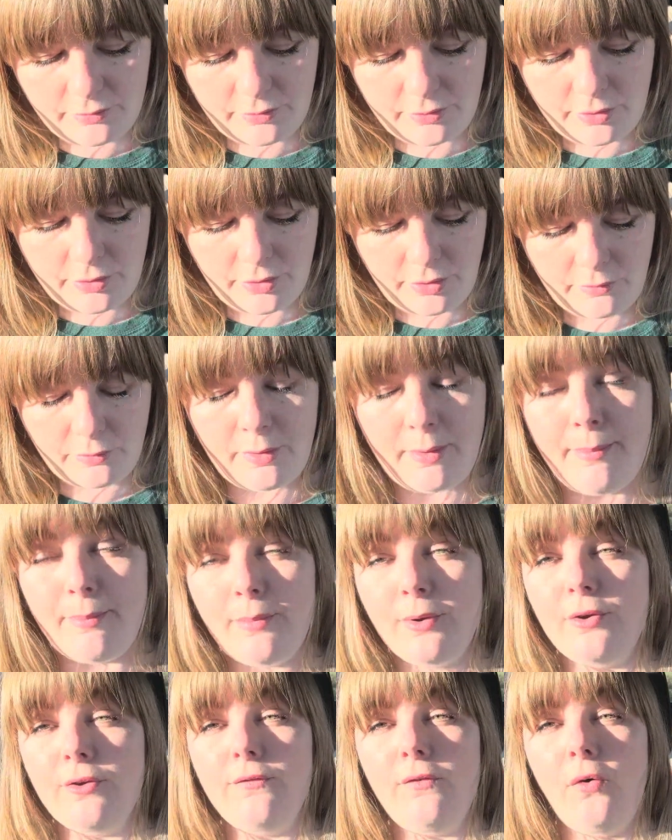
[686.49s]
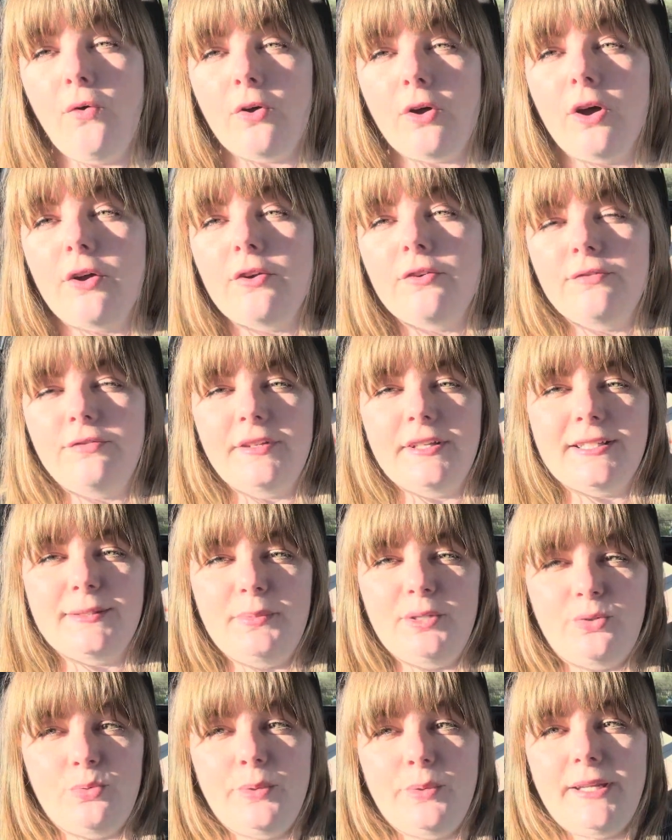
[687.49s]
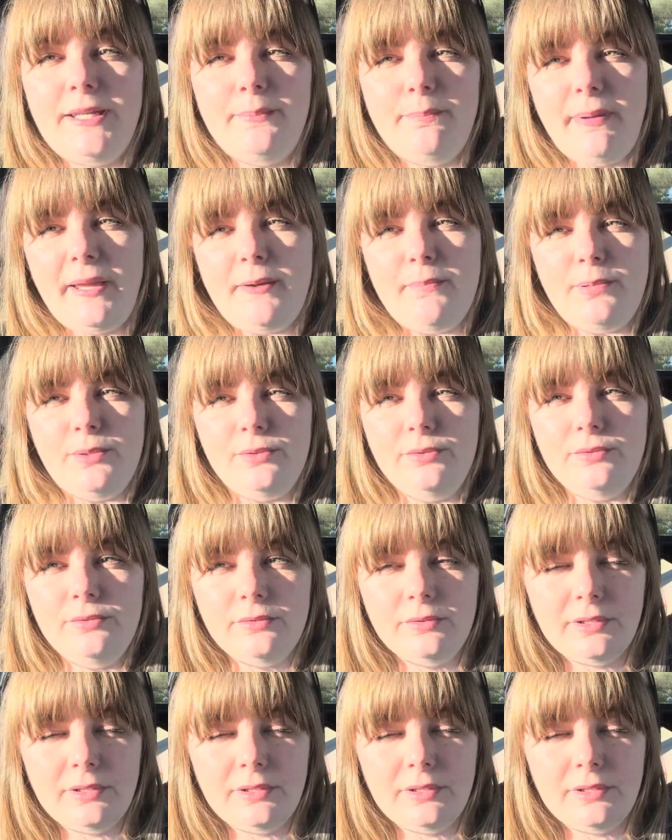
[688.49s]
remove all conflicts between people.